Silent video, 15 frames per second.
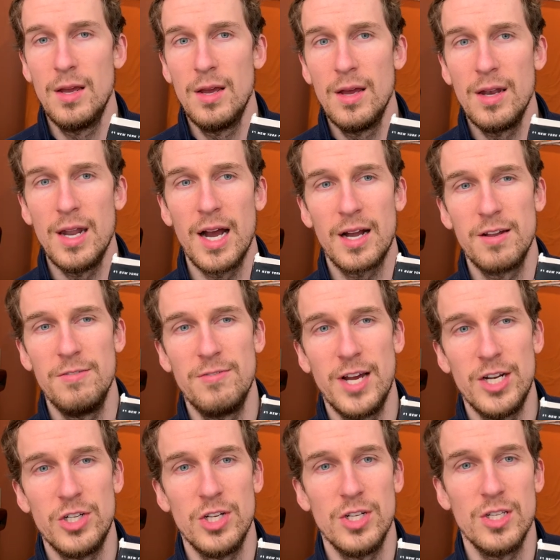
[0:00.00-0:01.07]
not
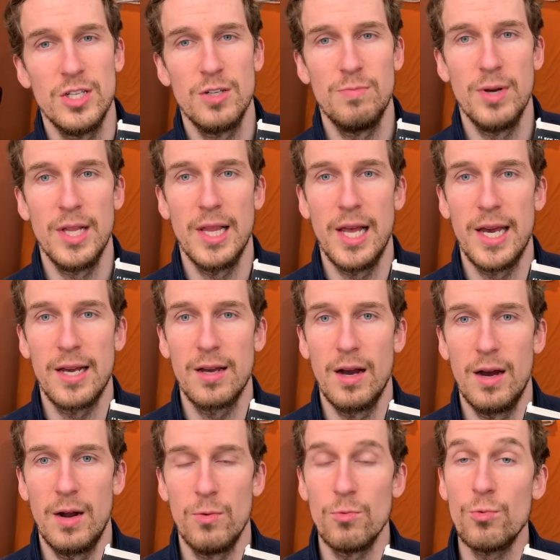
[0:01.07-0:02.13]
conventions, but like
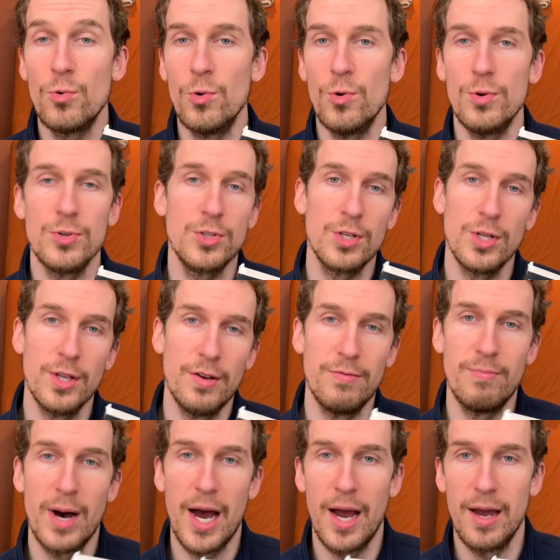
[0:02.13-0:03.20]
rules to live
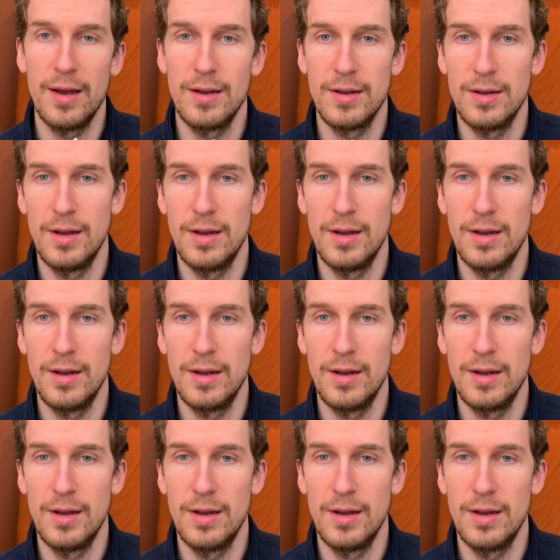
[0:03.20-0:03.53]
by.